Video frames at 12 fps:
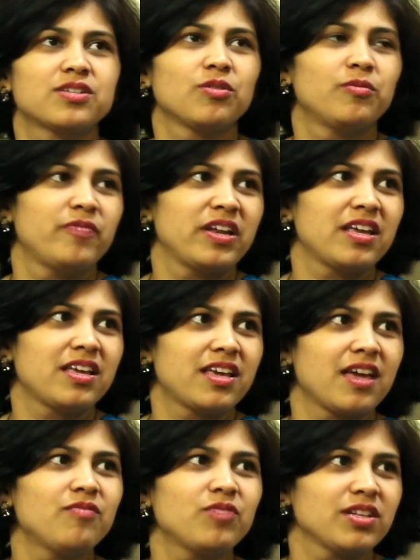So when I
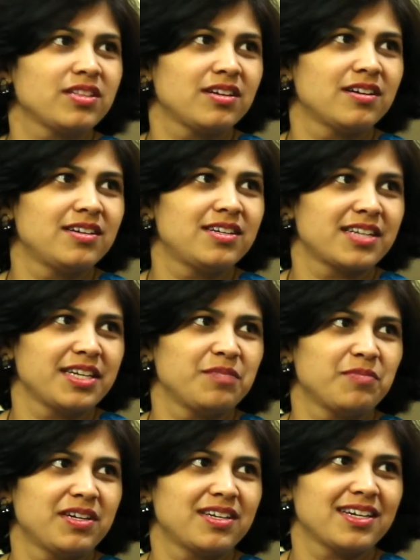came for the third
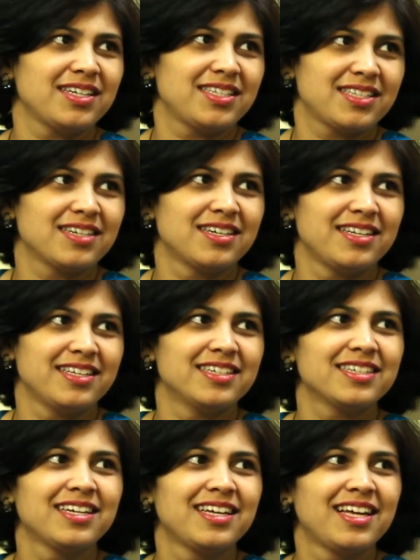treatment, right, third
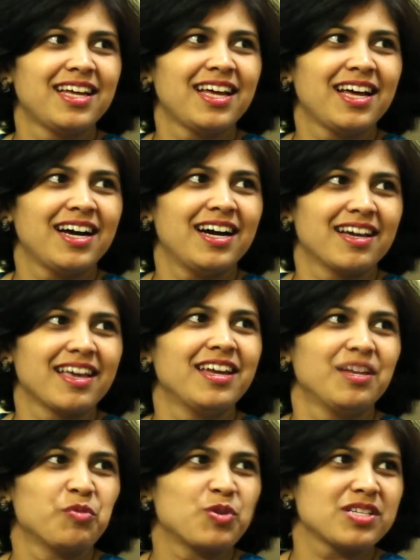year,
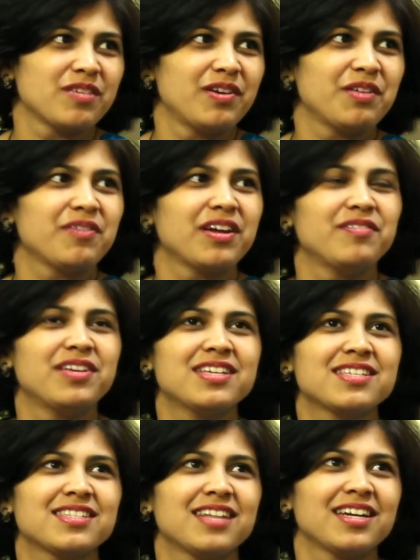again about 75
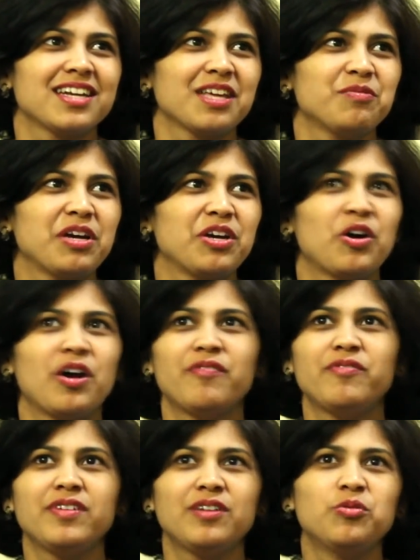days, that time
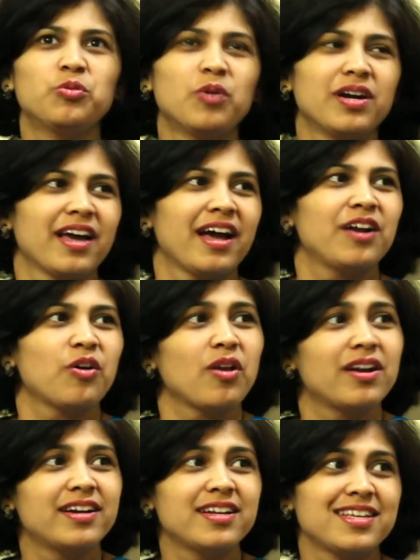Guru and I had
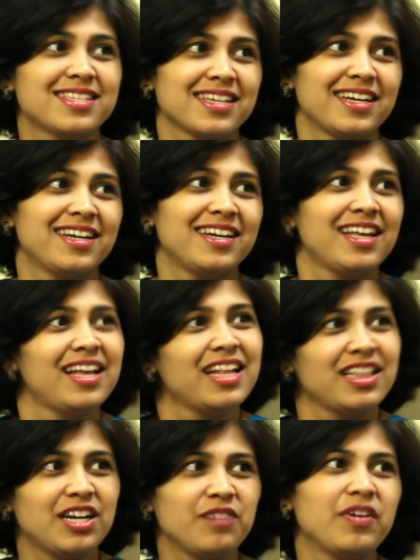already decided
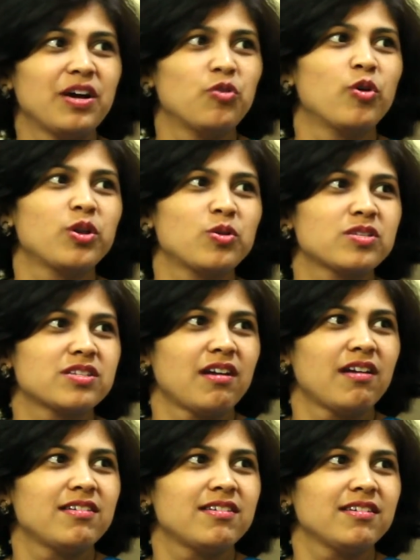that we are going to
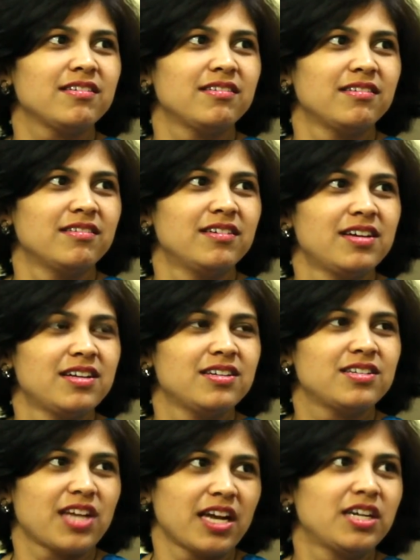start a
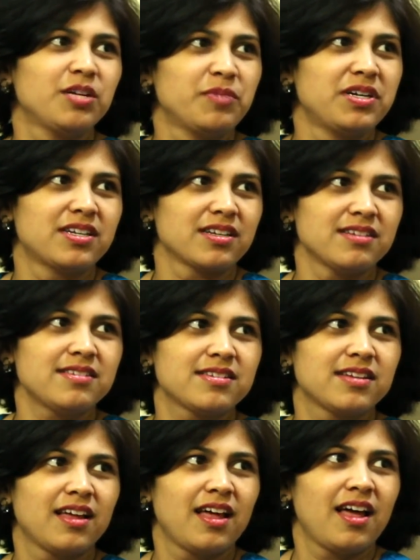charitable
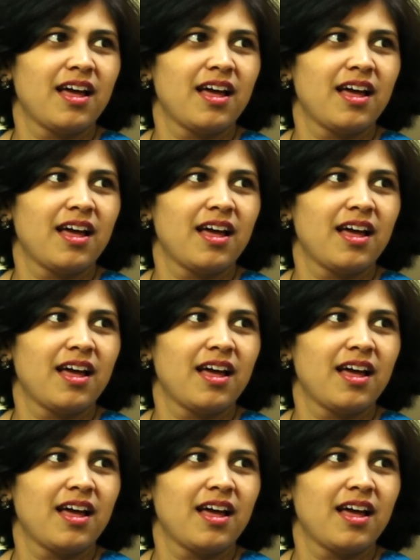trust,